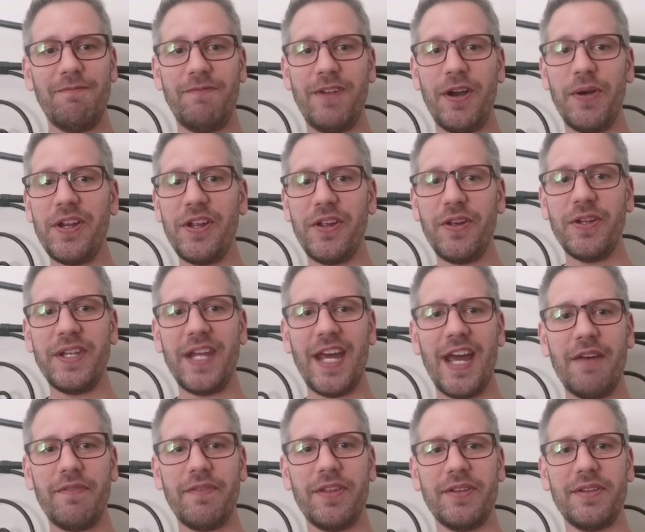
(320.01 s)
very good to
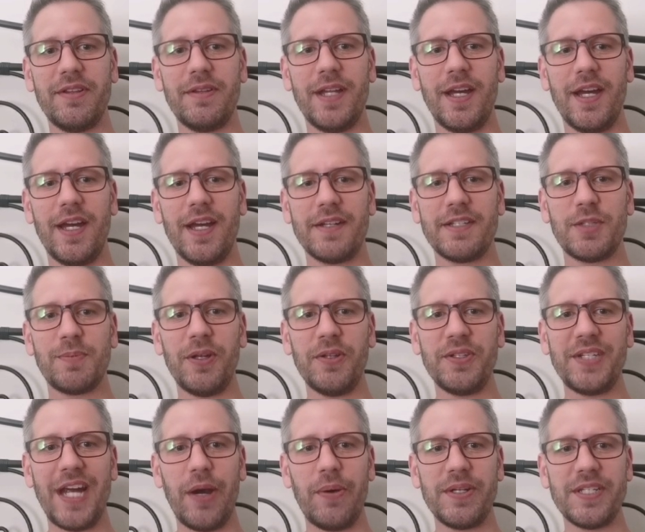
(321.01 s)
have the
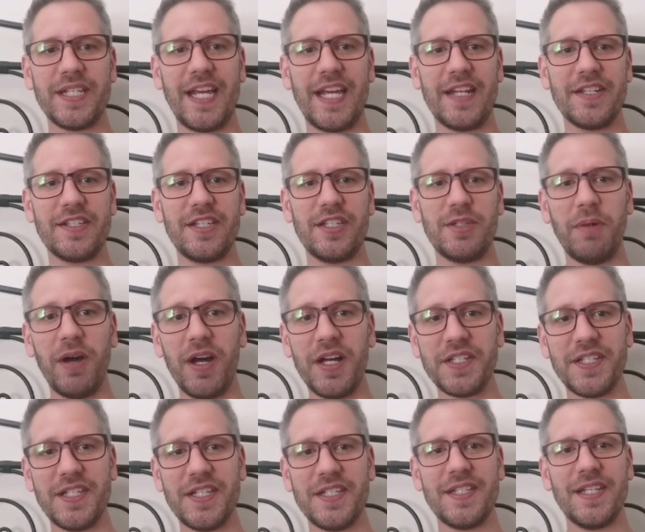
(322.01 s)
spell towers against these
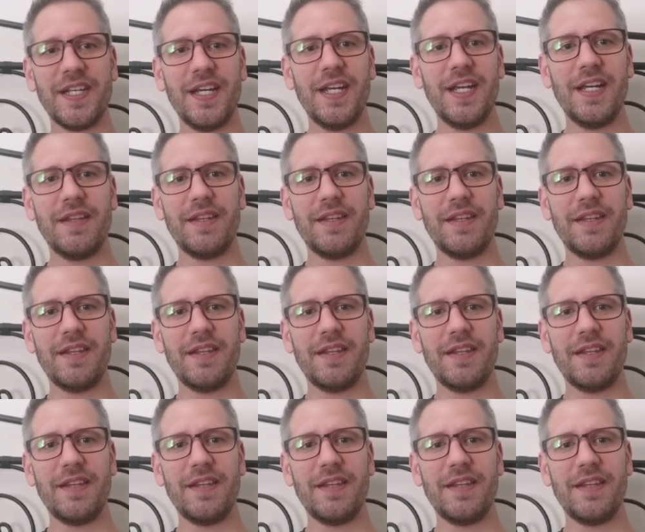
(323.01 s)
bosses.